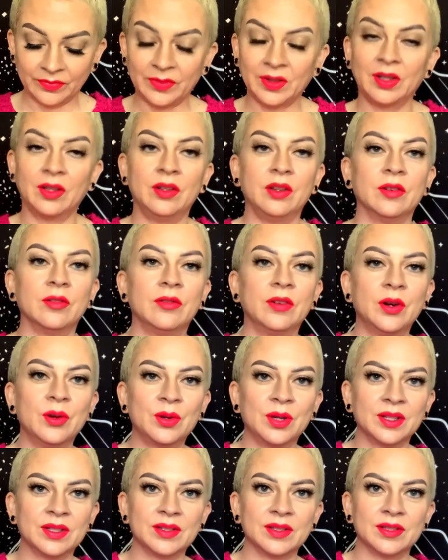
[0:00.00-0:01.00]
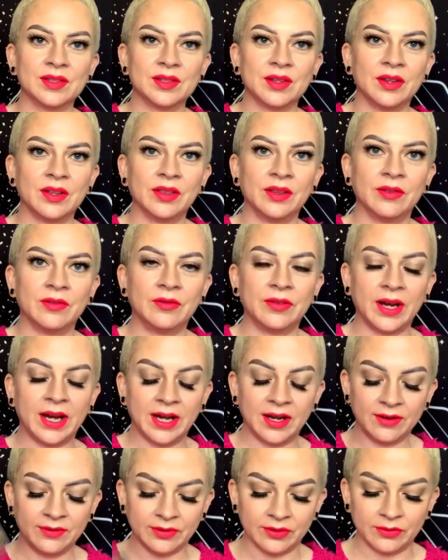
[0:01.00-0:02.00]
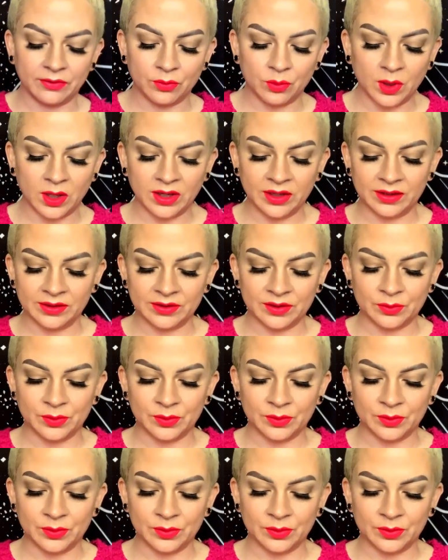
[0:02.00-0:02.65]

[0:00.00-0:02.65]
Your focus is on the Five of Wands,